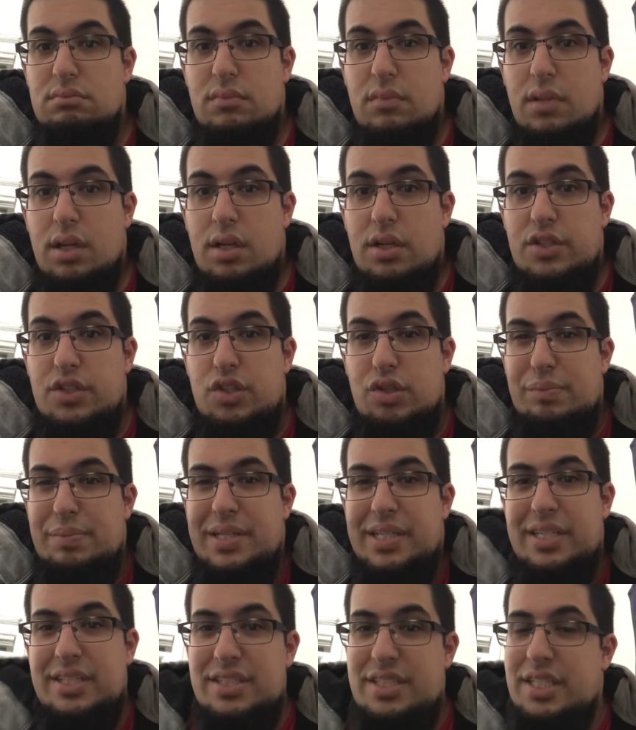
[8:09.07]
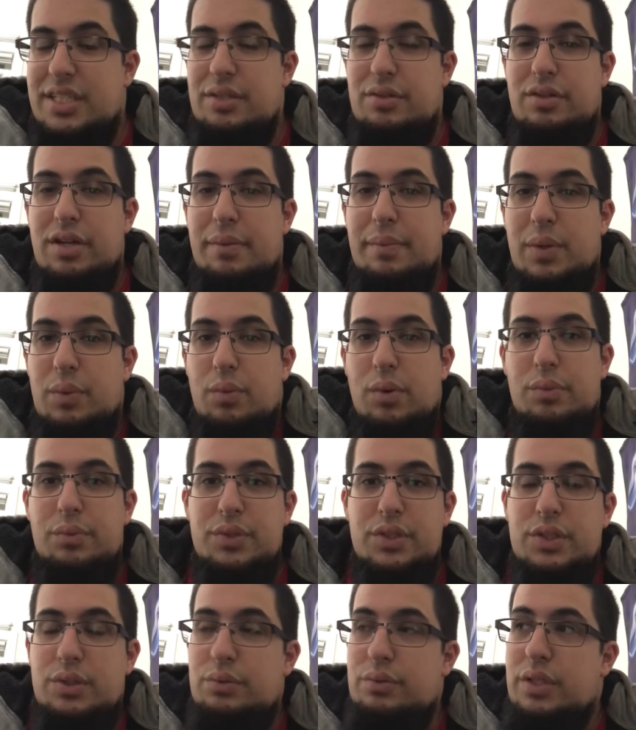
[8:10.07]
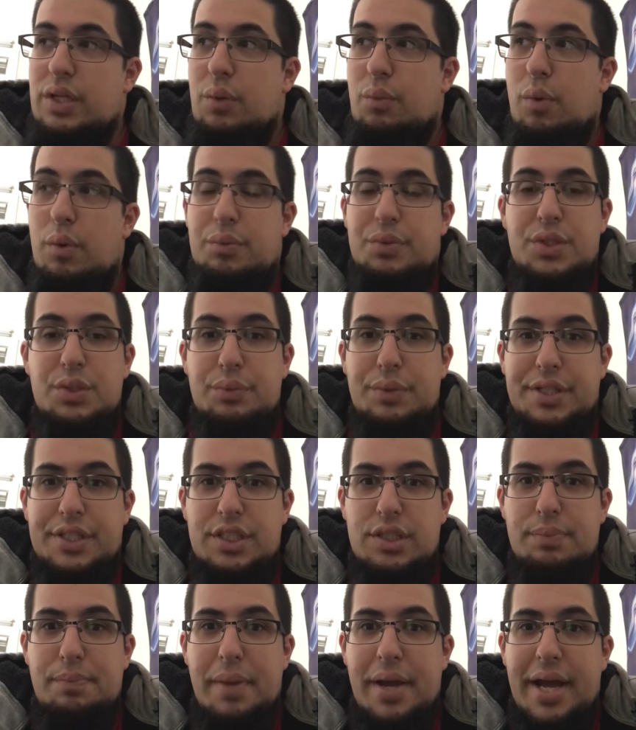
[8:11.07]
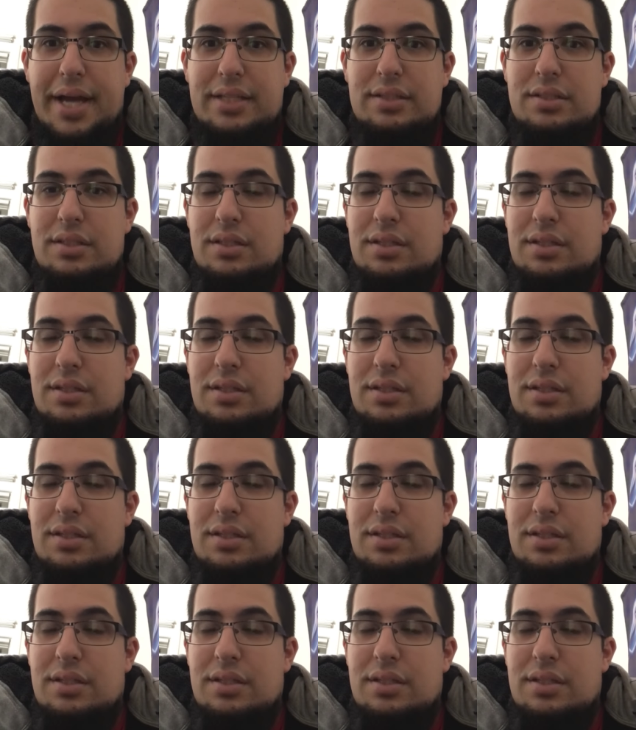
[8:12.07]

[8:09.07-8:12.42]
to be continued. I mean, what would you expect?